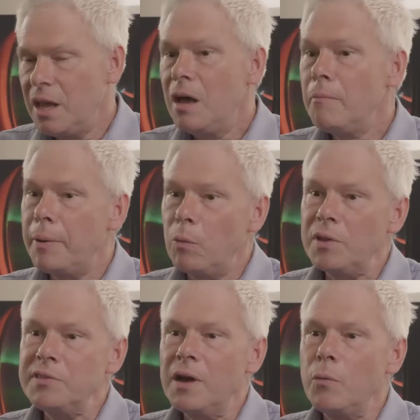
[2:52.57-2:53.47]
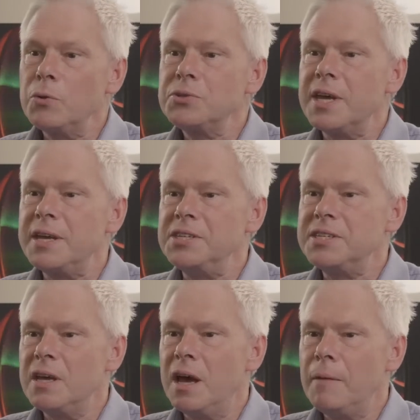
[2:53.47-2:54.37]
But one thing I will say is
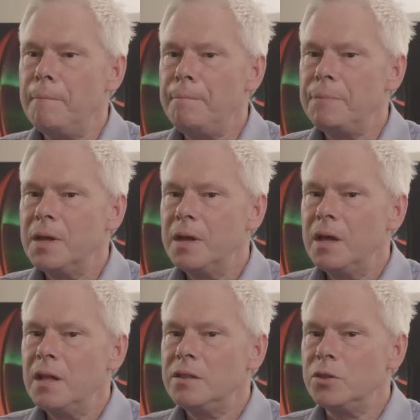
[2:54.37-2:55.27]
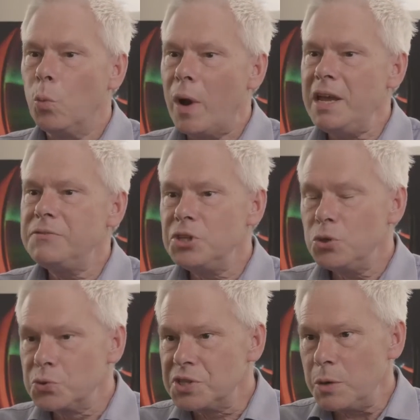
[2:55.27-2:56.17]
the waves that
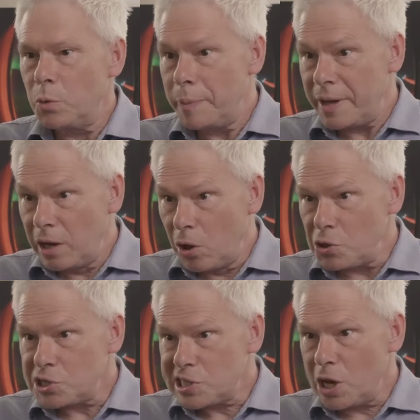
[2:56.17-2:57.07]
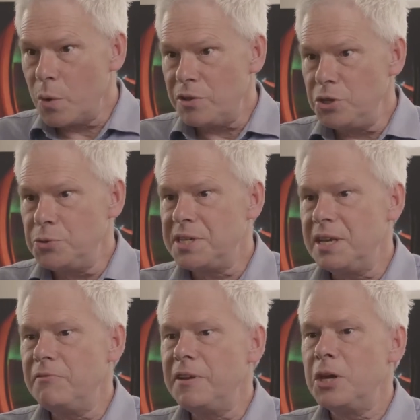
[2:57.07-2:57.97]
you'll see will be a lot slower than you see
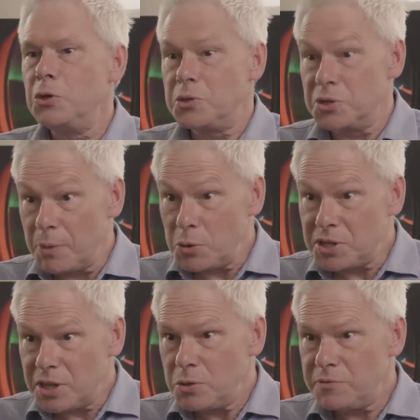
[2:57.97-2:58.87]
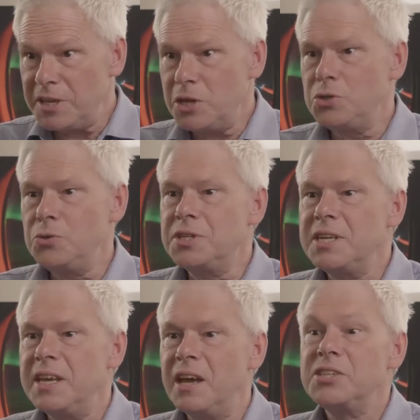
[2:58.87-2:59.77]
in videos, because most of those videos you
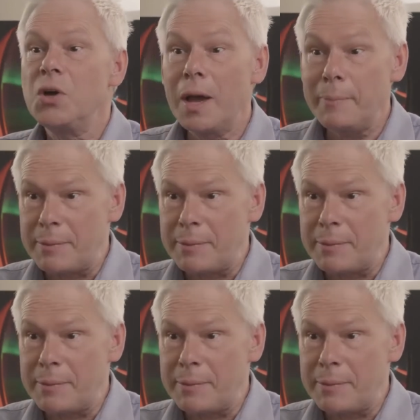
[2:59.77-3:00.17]
see are time-lapse